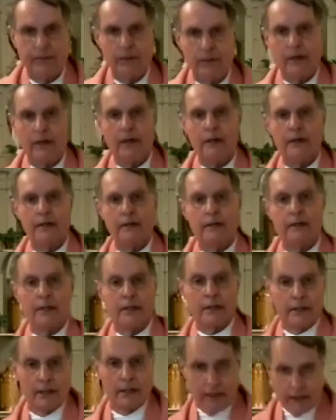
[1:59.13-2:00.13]
up
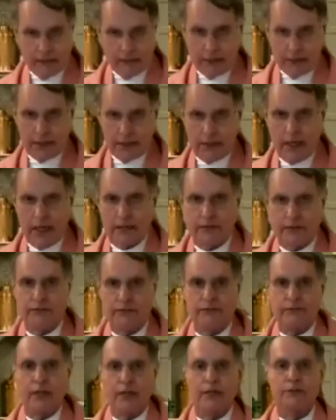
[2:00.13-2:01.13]
in the
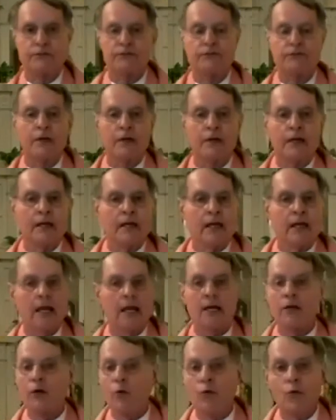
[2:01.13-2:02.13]
United States
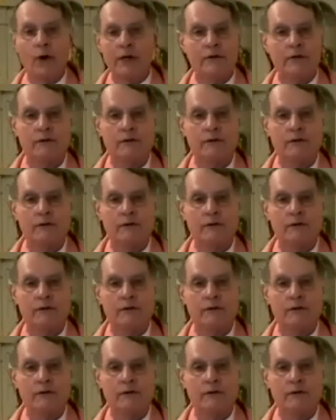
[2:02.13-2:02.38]
at a